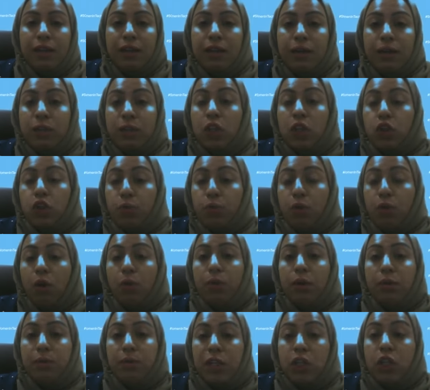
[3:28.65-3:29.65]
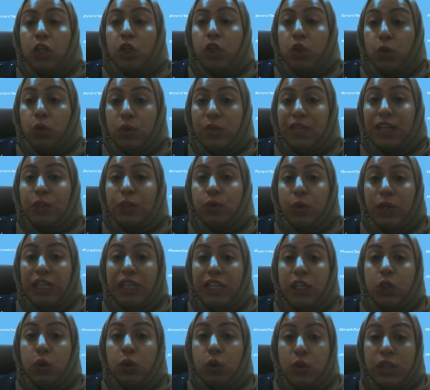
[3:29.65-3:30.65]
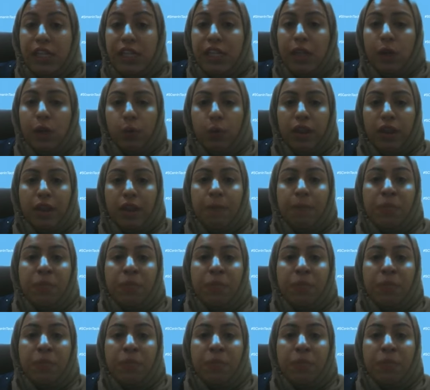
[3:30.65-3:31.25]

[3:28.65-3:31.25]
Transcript: such problems and issues that we need to deal with.